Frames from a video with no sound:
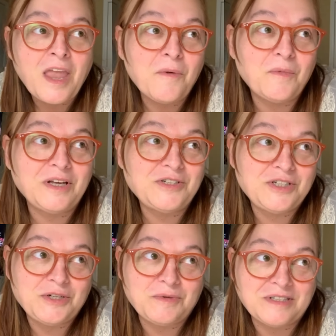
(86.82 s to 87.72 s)
when
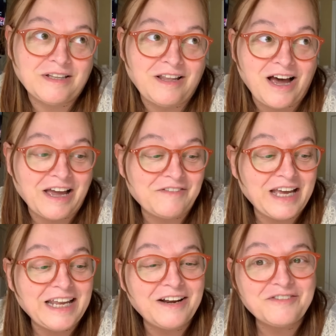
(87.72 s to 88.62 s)
she was alive,
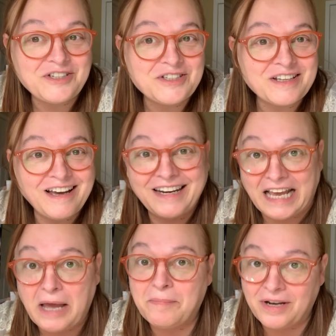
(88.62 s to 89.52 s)
and I've just kind of
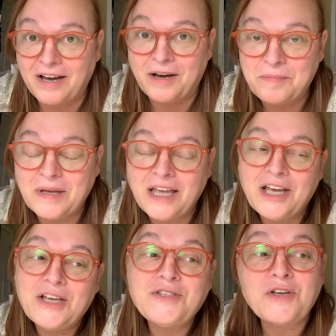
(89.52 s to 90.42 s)
kept it up.
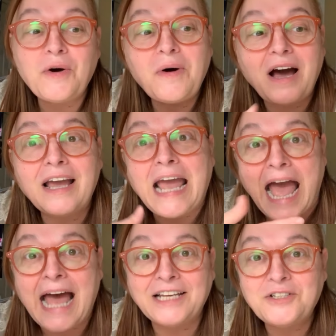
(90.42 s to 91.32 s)
So I
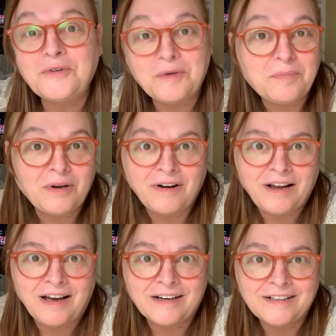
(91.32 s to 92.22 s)
add to it
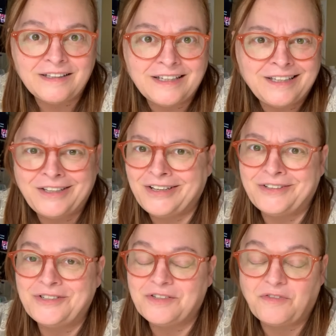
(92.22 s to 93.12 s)
periodically,
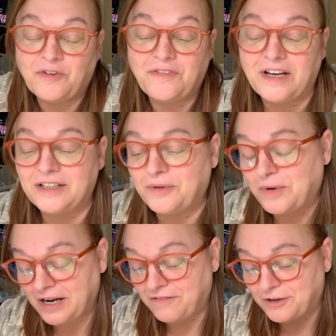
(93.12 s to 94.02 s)
just for fun or
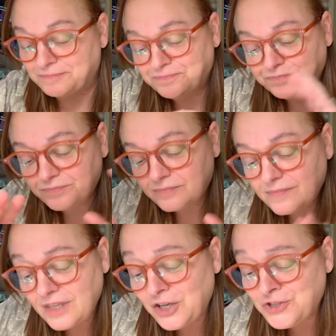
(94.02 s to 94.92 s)
whatever.
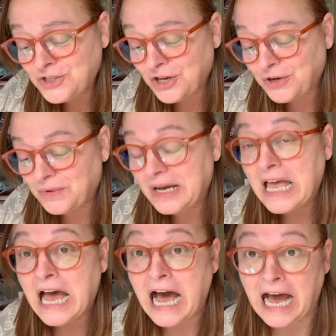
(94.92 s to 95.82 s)
So
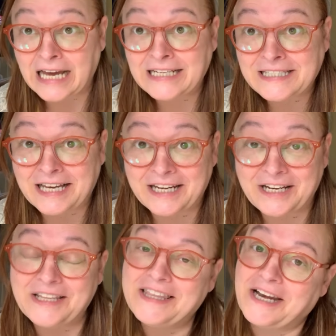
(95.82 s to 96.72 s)
I
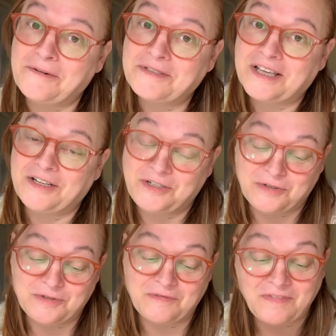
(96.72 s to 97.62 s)
decided that I was going to
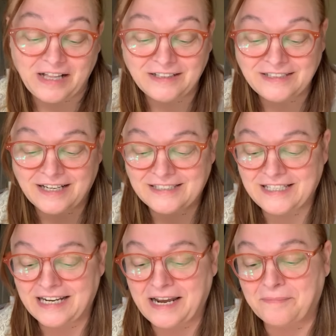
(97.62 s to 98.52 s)
do some Valentine's
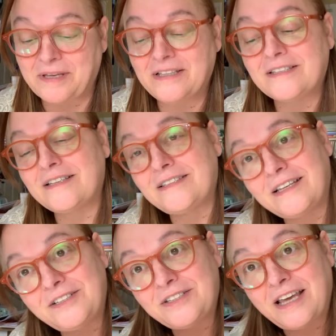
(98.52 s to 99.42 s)
Day napkins because I
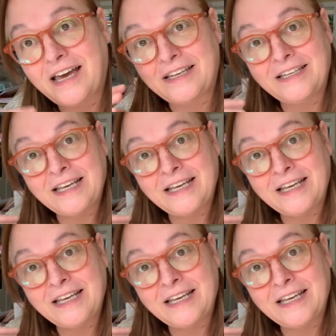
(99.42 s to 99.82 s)
just had